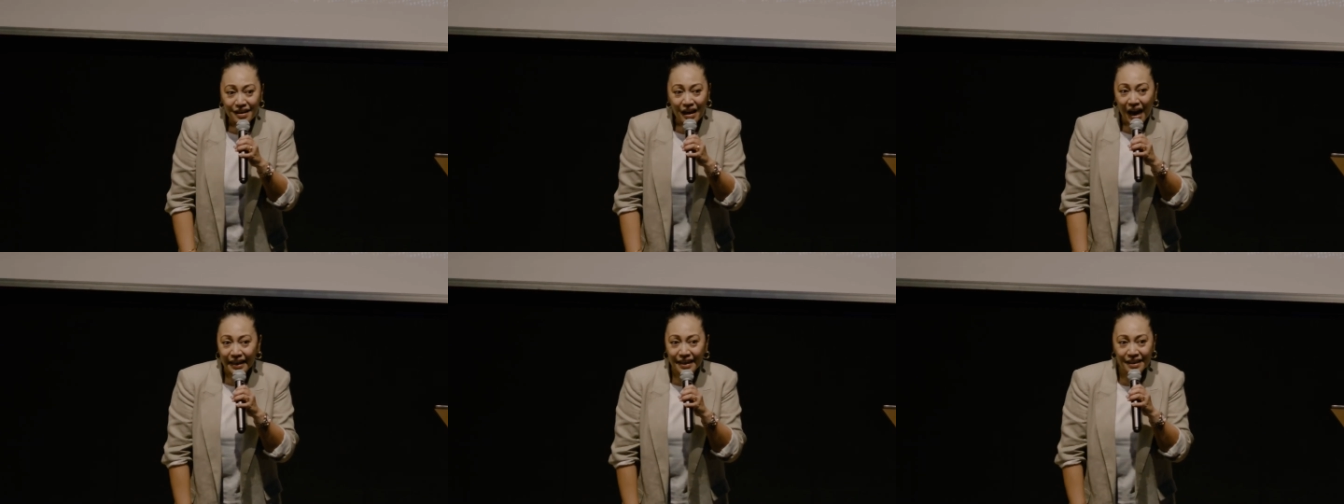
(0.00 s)

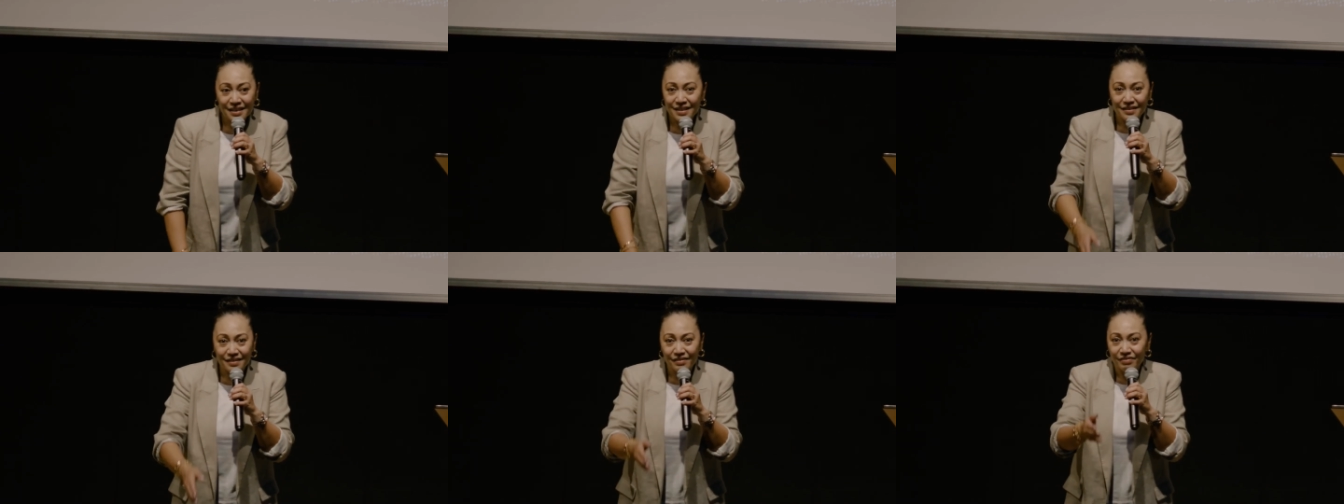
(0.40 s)
I
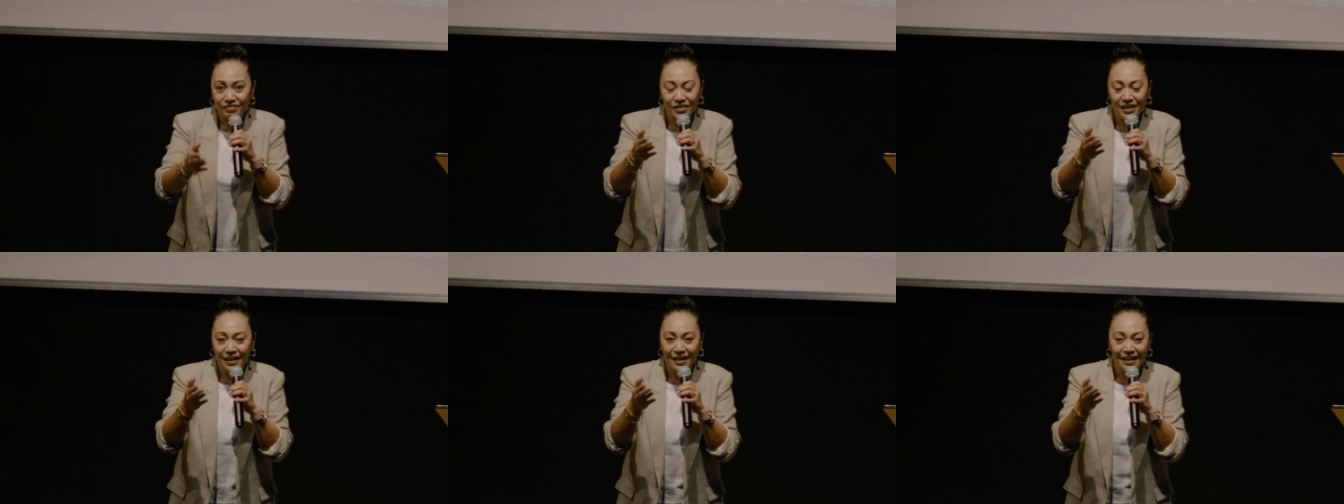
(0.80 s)
can
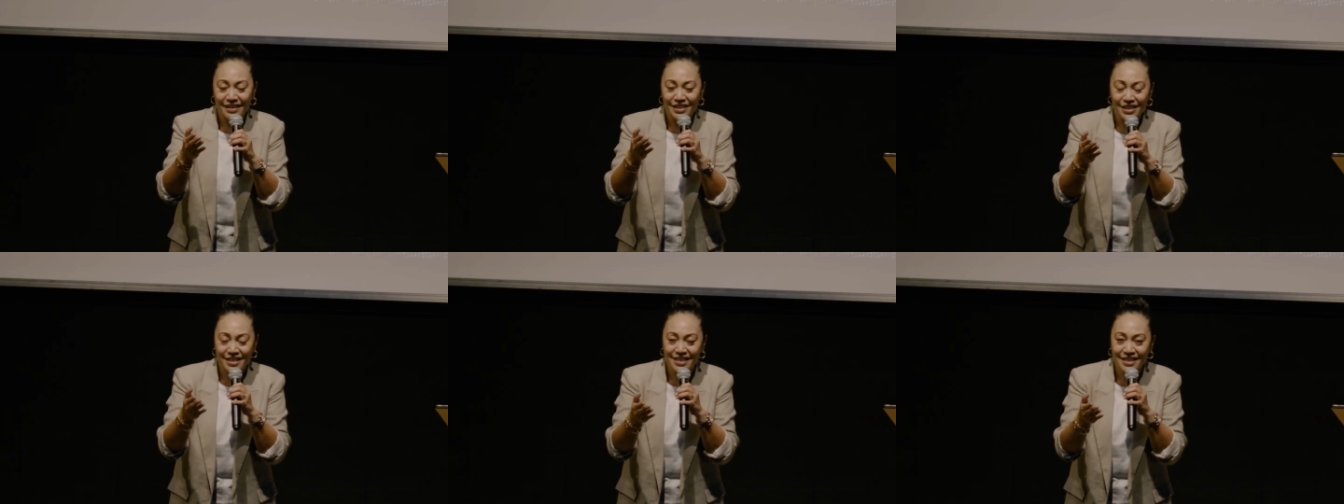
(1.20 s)
really
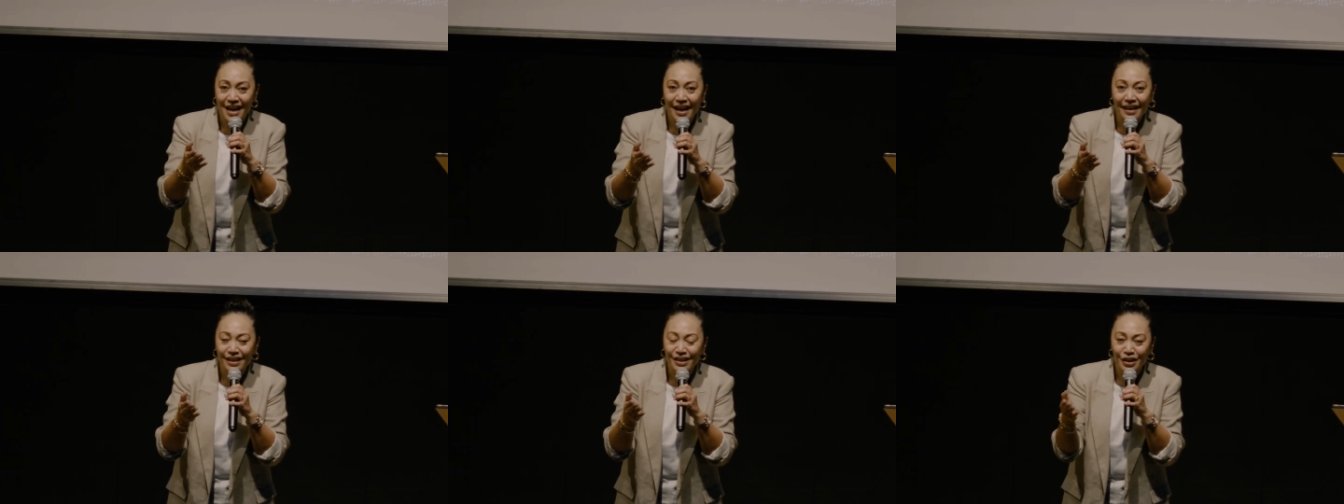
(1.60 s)
just
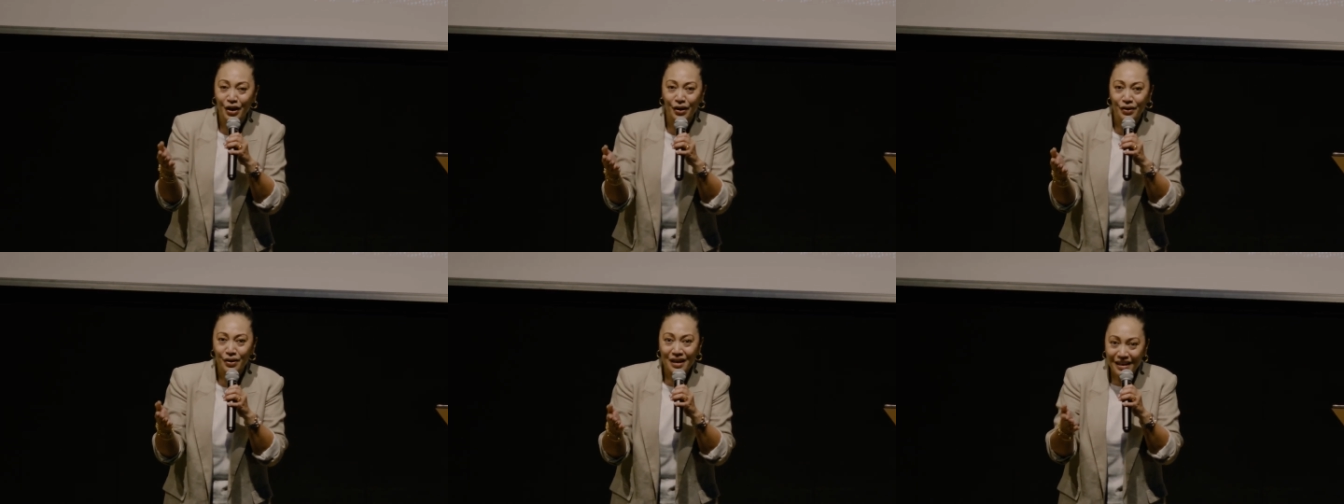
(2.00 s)
say,
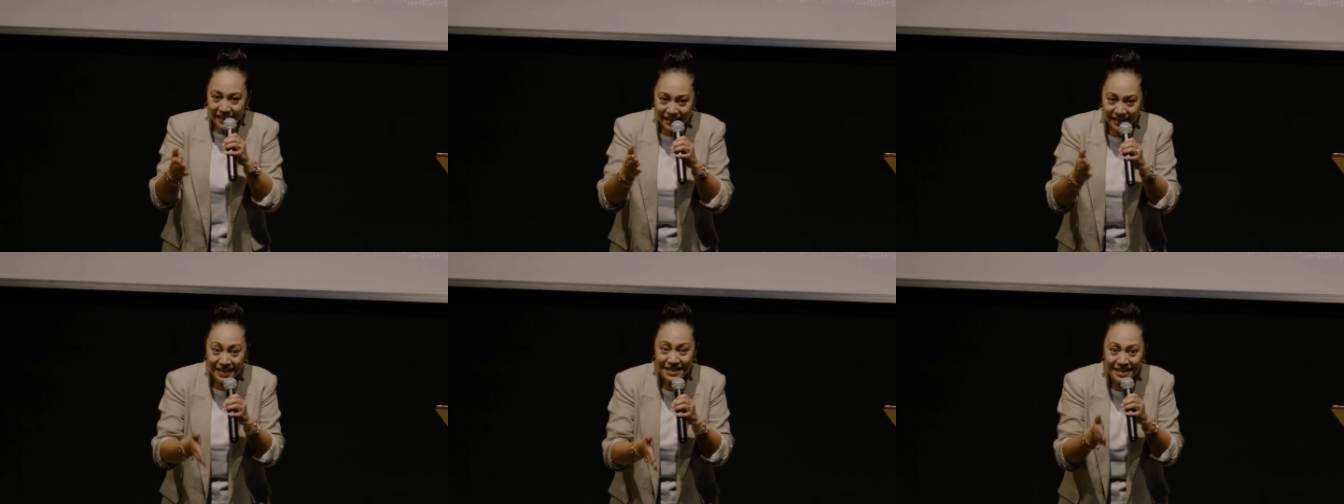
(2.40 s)

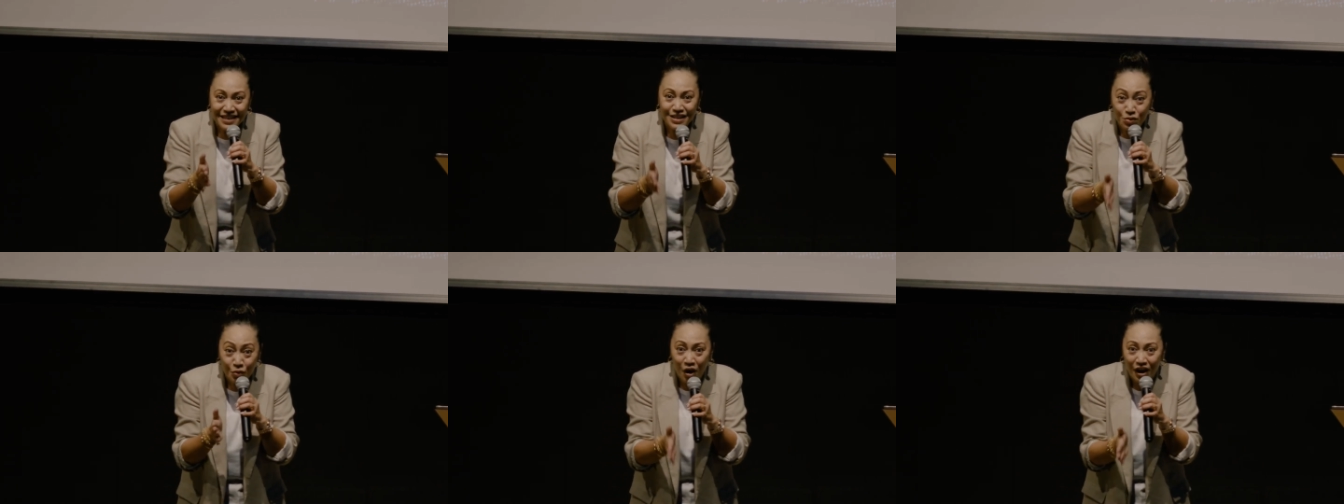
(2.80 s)
this
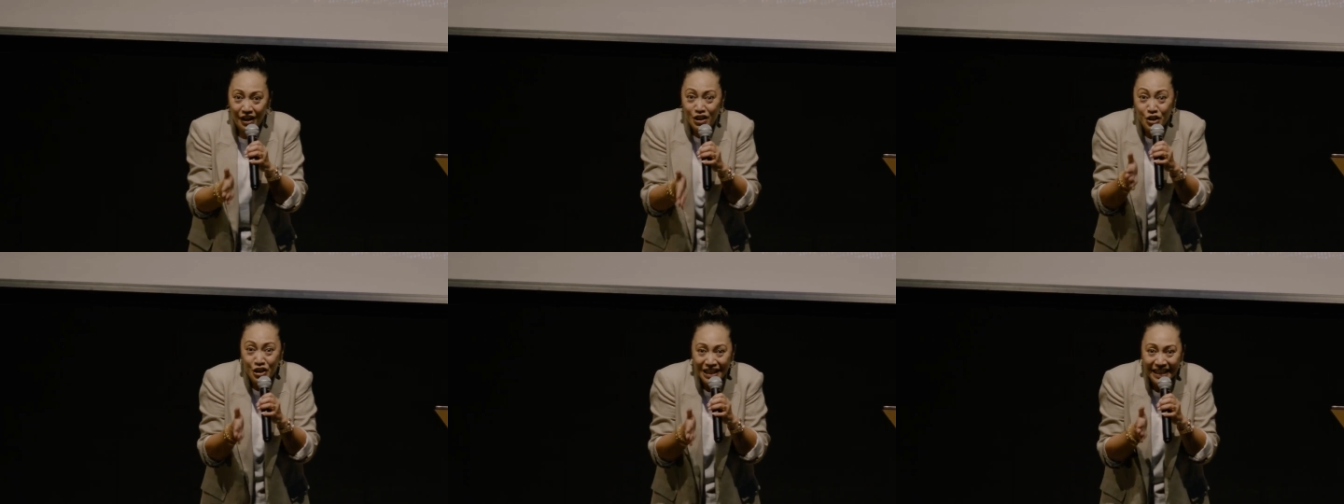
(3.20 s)
is what
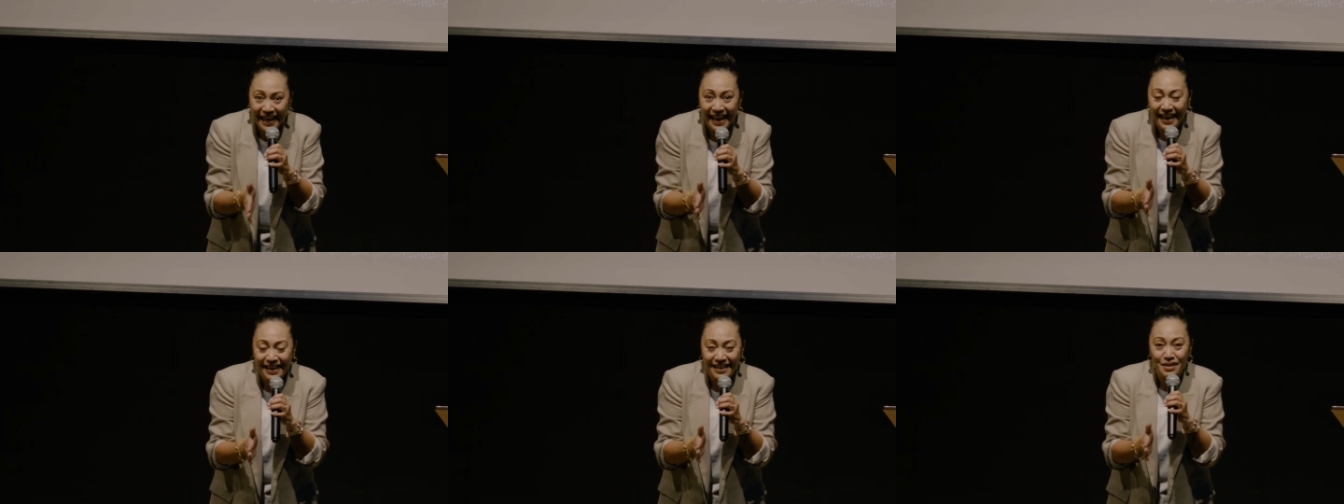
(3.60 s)
you
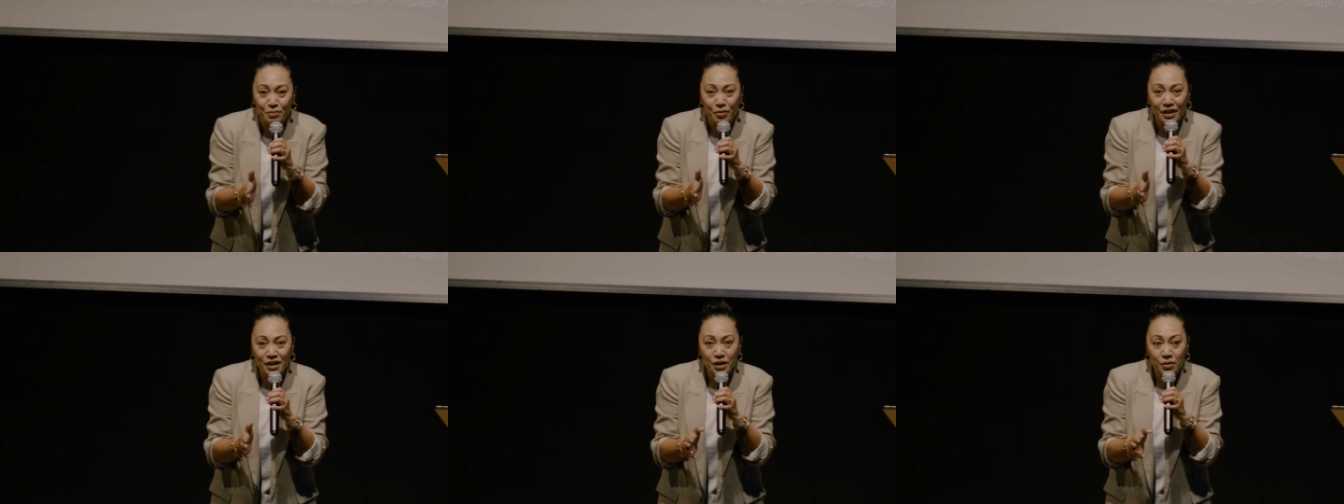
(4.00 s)
get
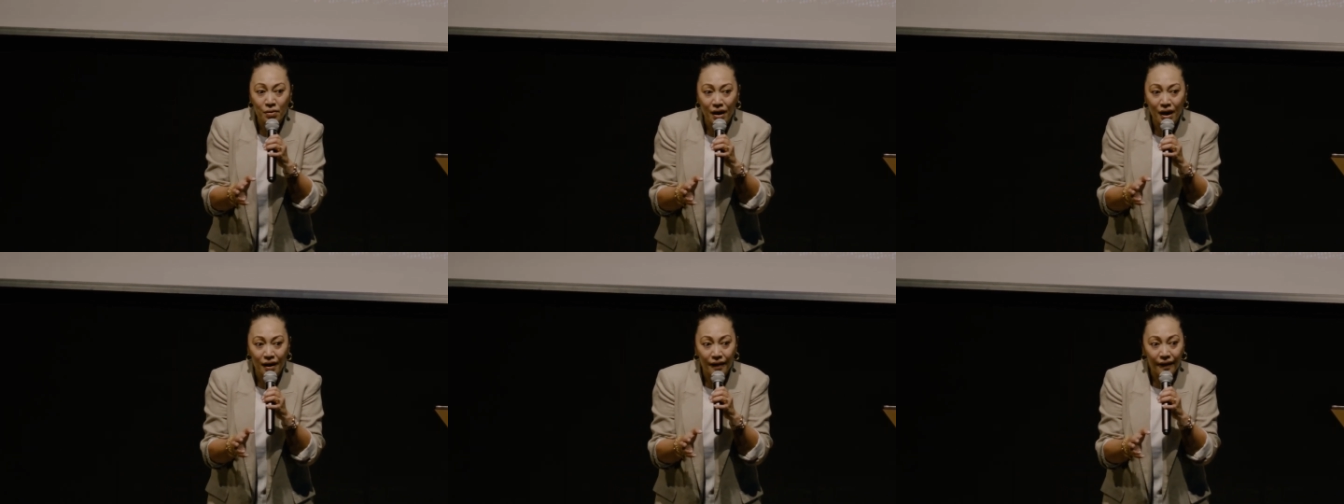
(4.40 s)
when you
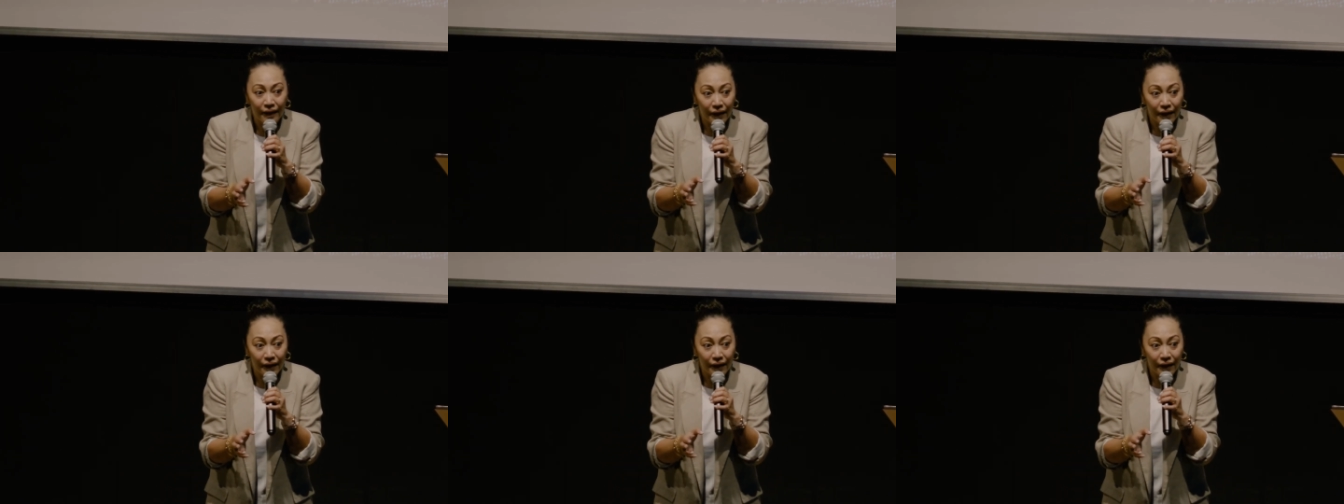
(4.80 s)
are